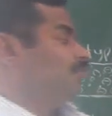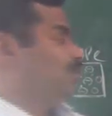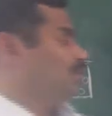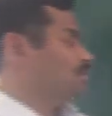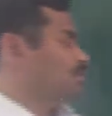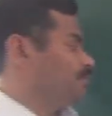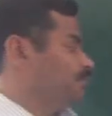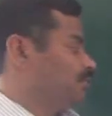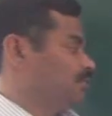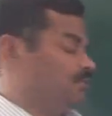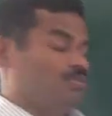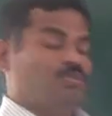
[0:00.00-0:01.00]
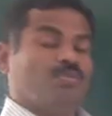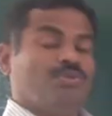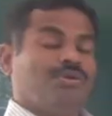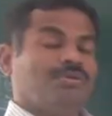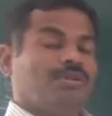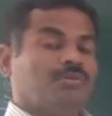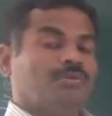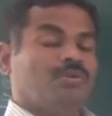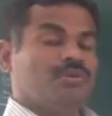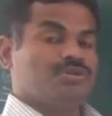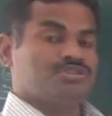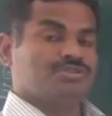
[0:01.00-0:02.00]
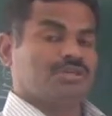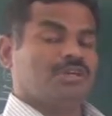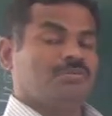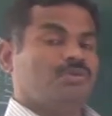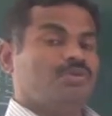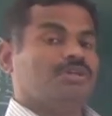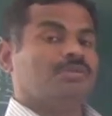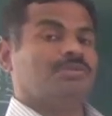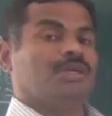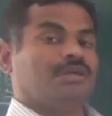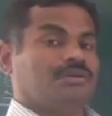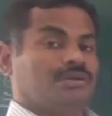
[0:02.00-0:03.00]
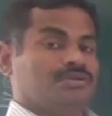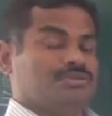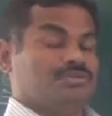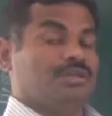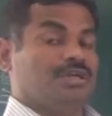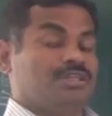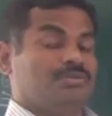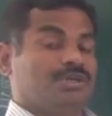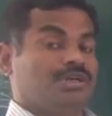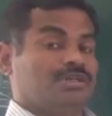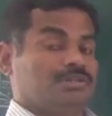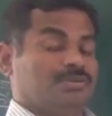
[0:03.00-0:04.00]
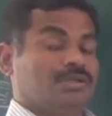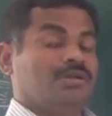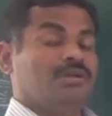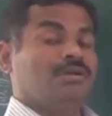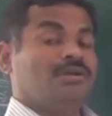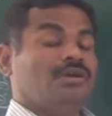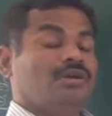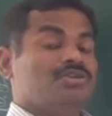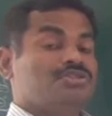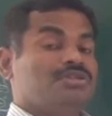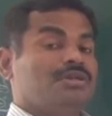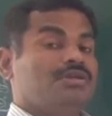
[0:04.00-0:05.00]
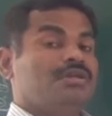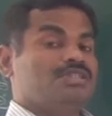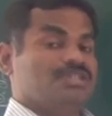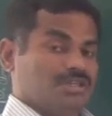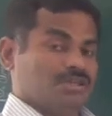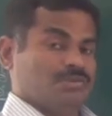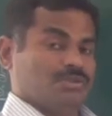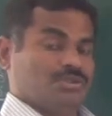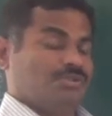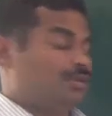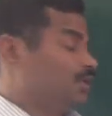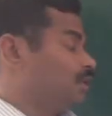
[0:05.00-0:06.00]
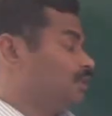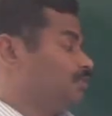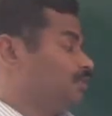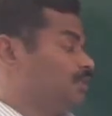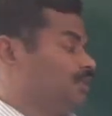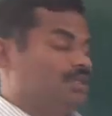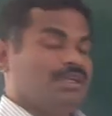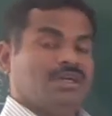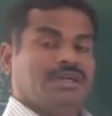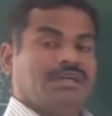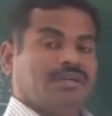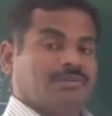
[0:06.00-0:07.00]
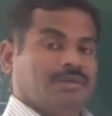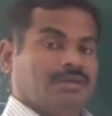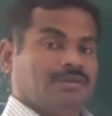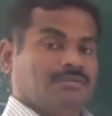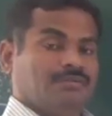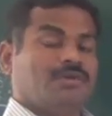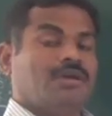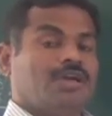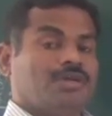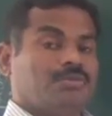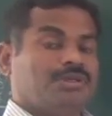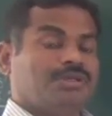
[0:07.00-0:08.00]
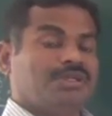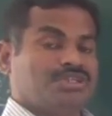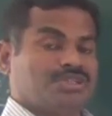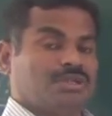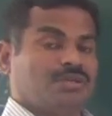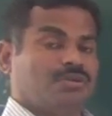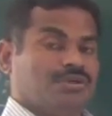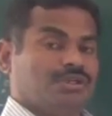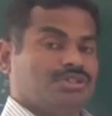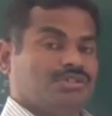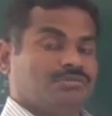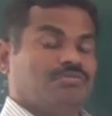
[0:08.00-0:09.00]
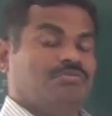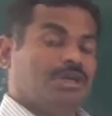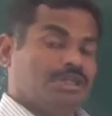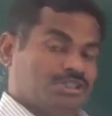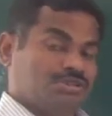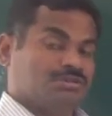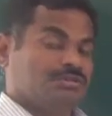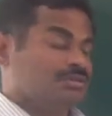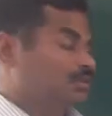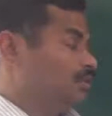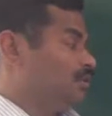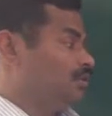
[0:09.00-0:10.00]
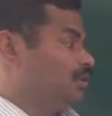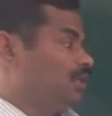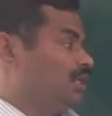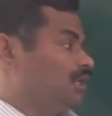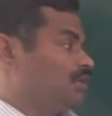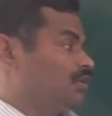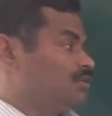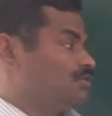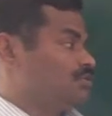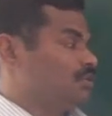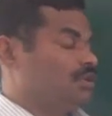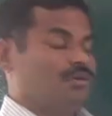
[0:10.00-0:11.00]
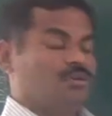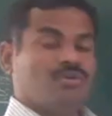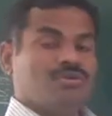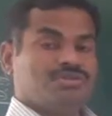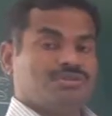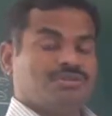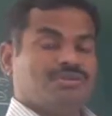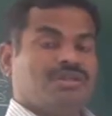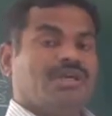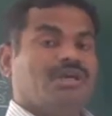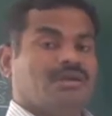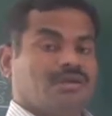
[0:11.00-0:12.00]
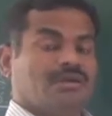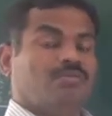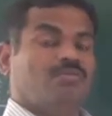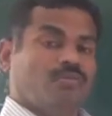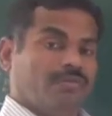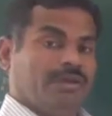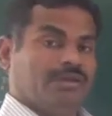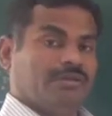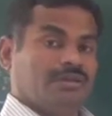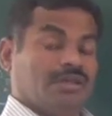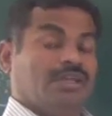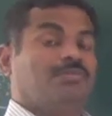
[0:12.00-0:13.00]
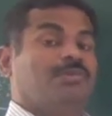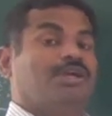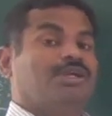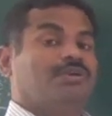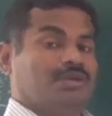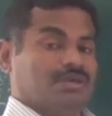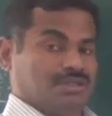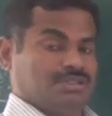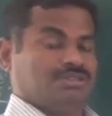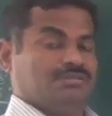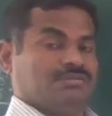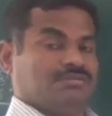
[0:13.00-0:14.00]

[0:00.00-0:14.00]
because of the moving of the holes and moving of the electrons, that is because of the concentration difference. You are not applying any electric field, you are not applying any external voltage, but the electrons and holes, they are moving in a particular direction.